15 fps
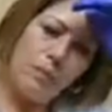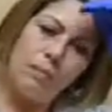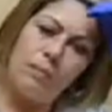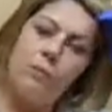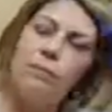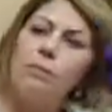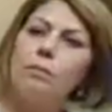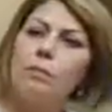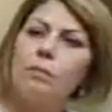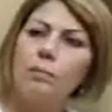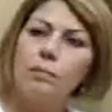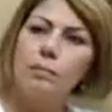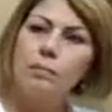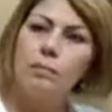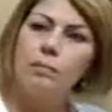
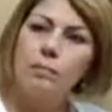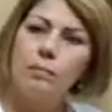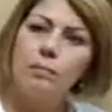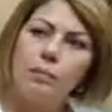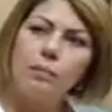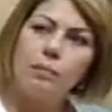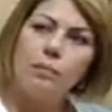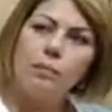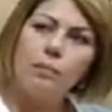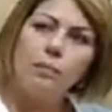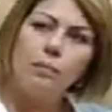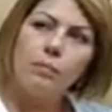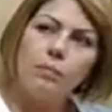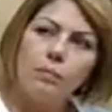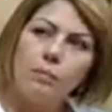
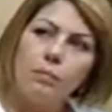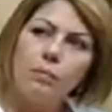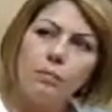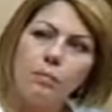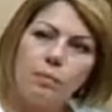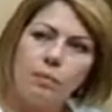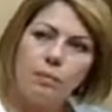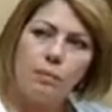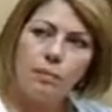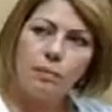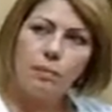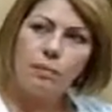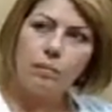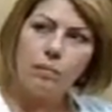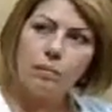
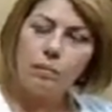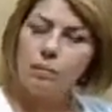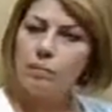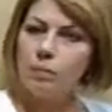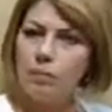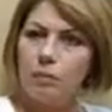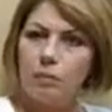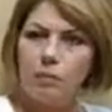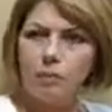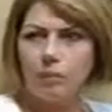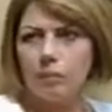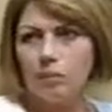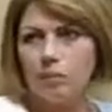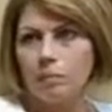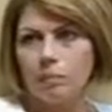
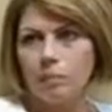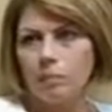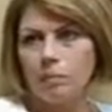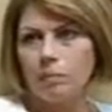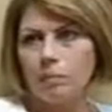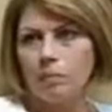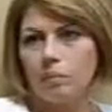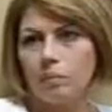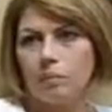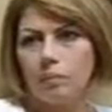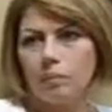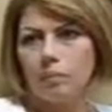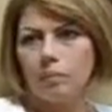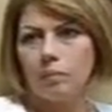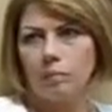
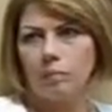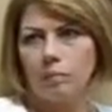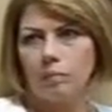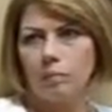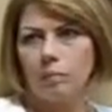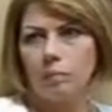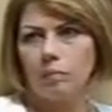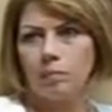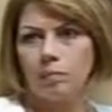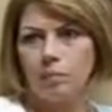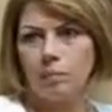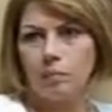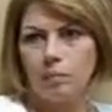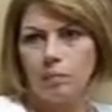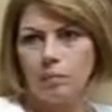
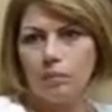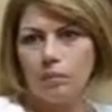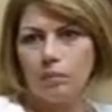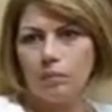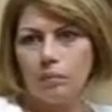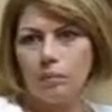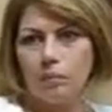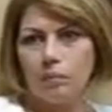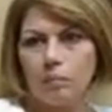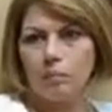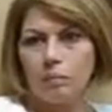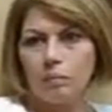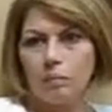(not speaking)